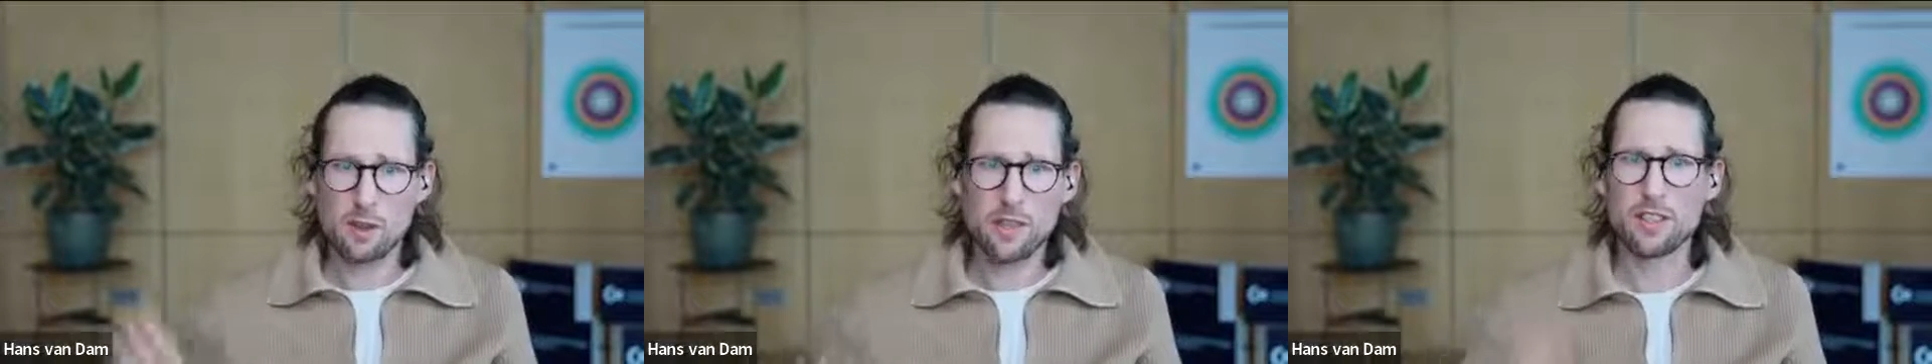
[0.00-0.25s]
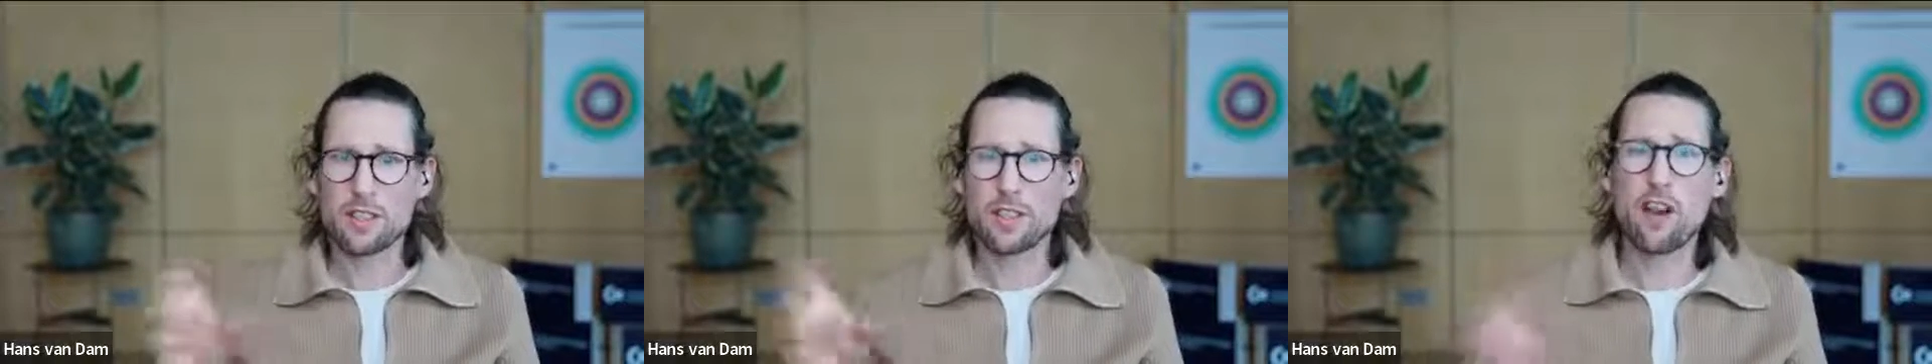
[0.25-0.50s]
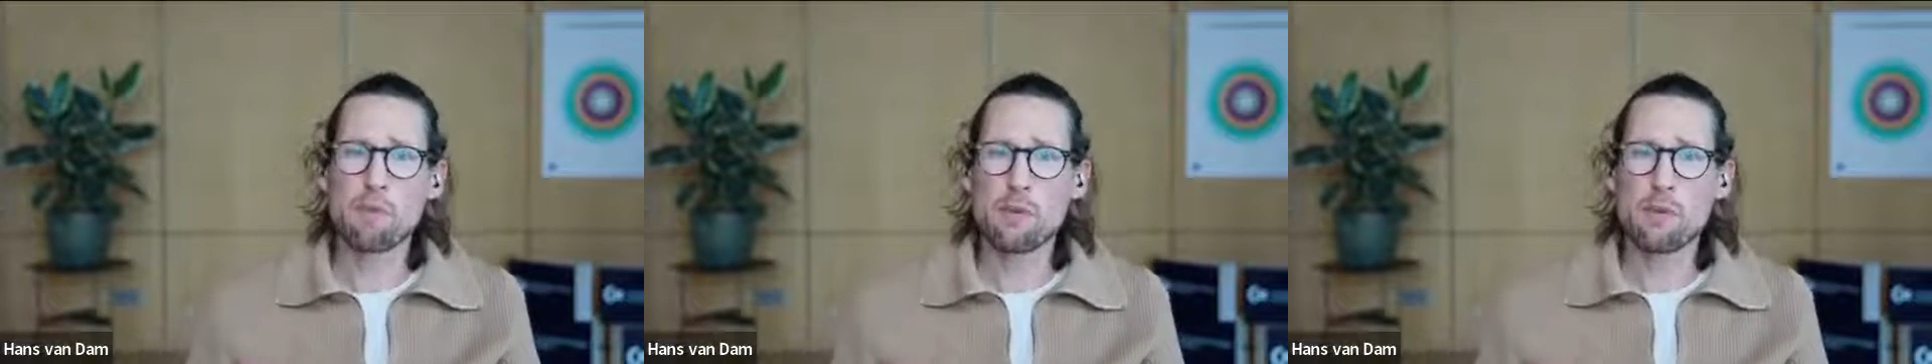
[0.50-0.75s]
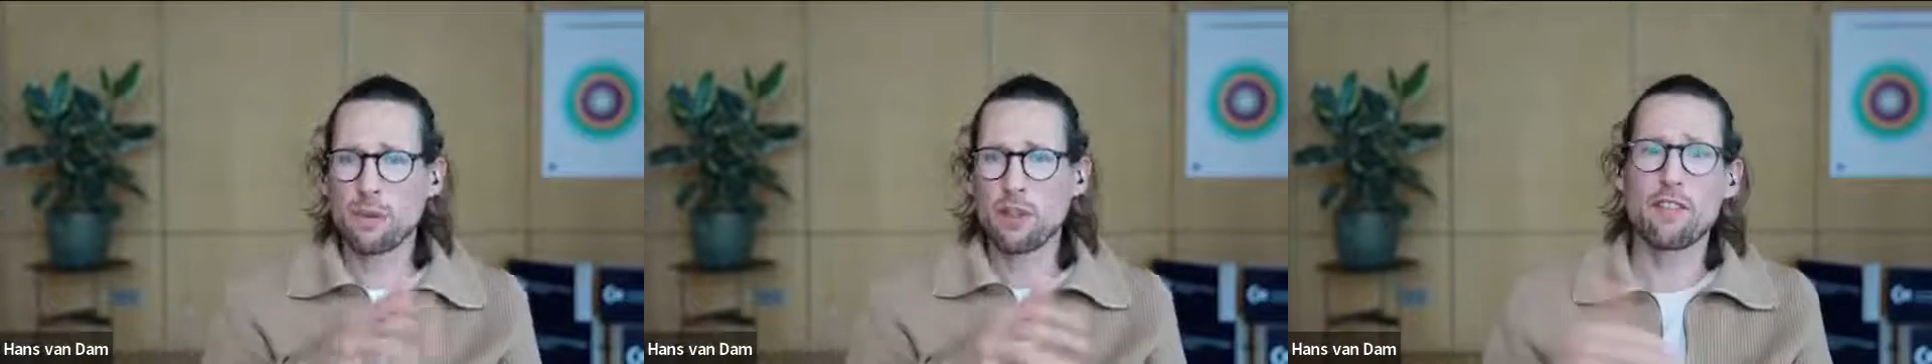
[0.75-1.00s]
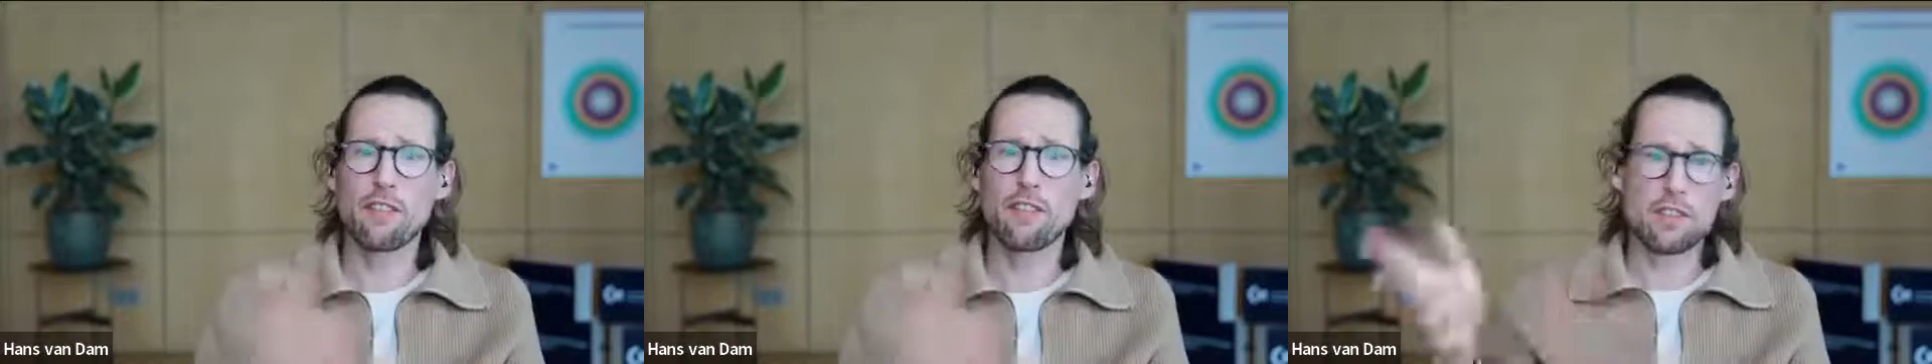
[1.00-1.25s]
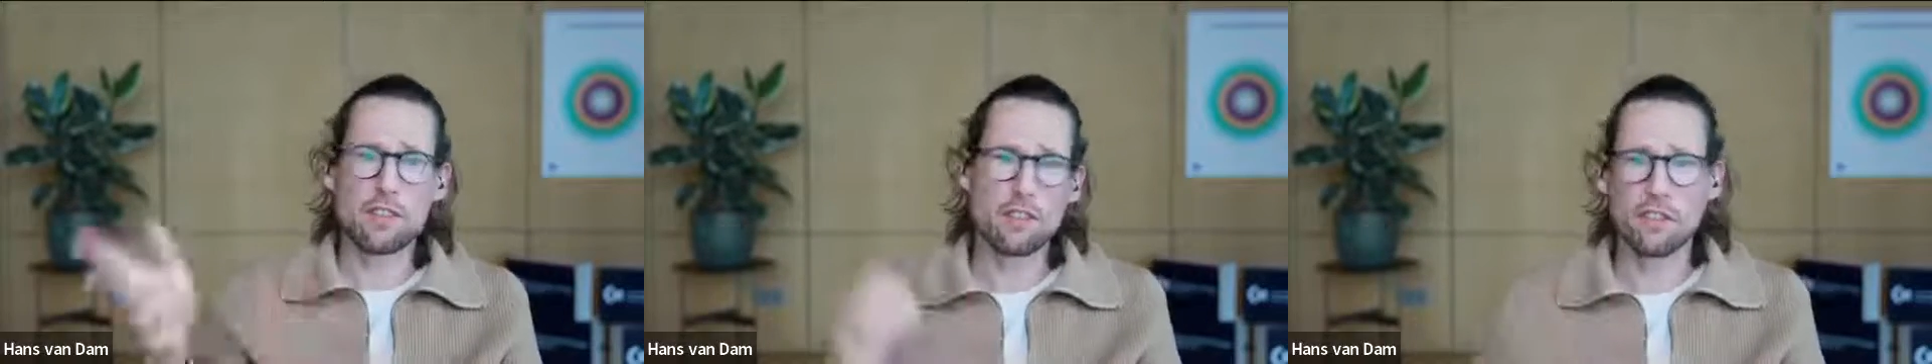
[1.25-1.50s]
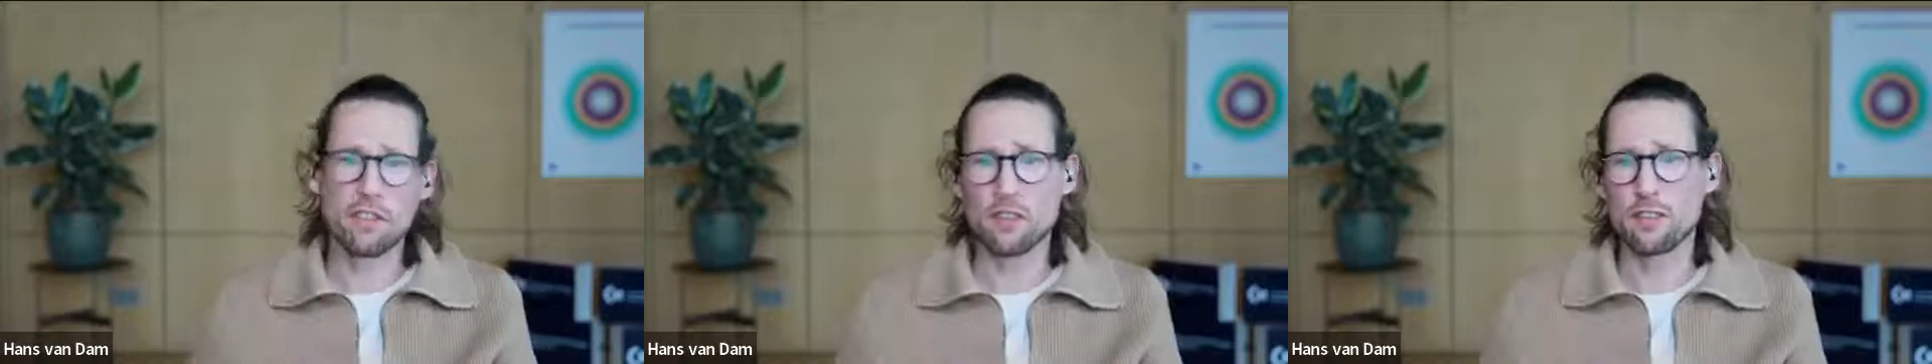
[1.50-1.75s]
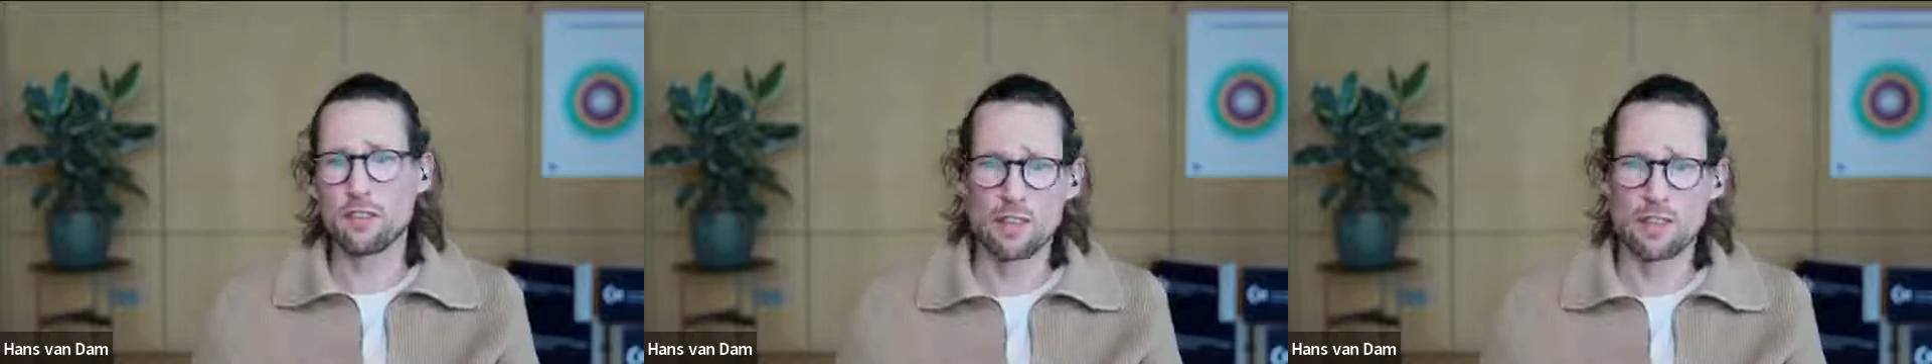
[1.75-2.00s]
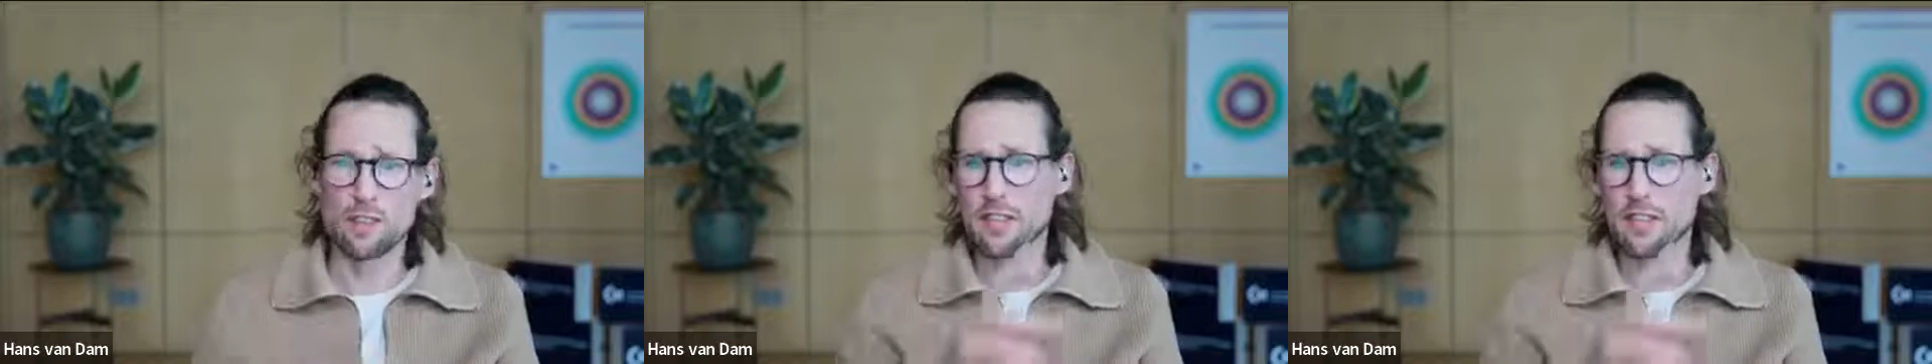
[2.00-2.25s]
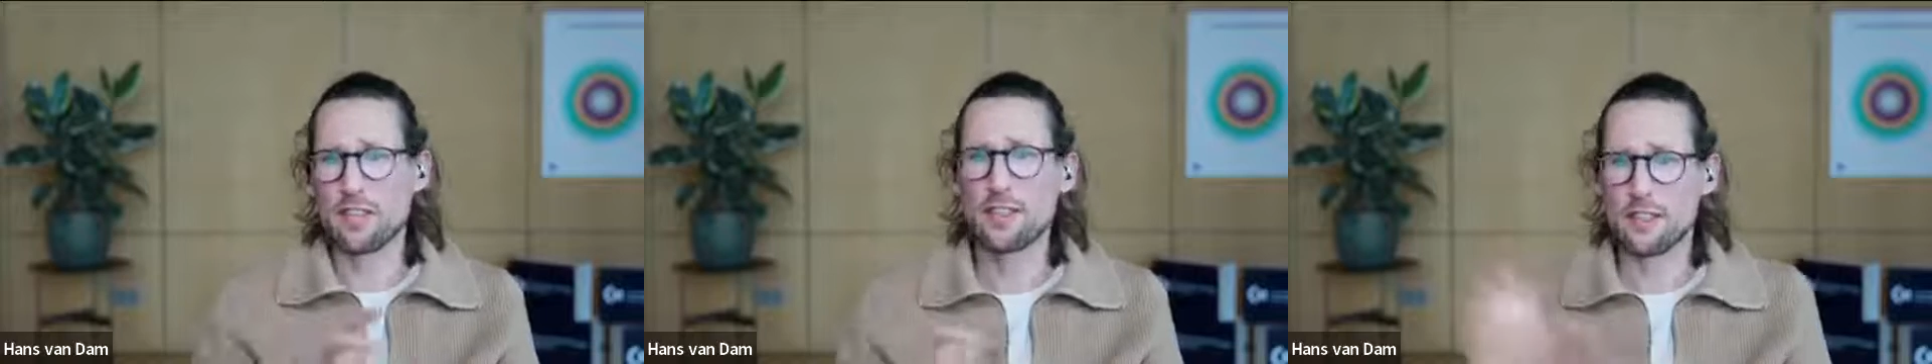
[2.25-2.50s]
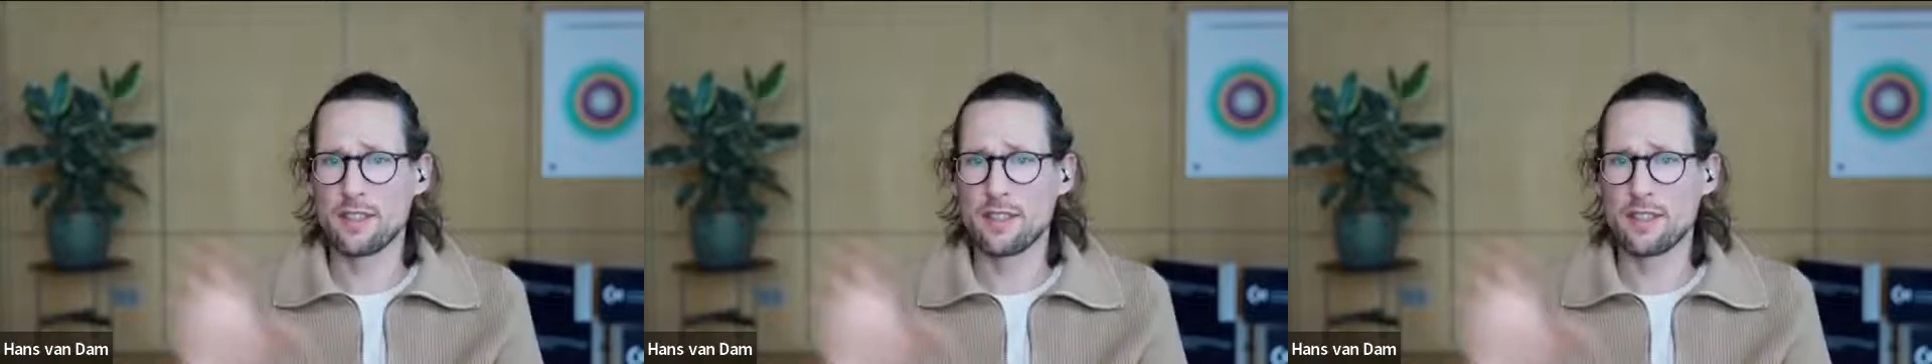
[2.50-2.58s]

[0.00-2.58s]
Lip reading: Once where you could say, people have insufficient funds,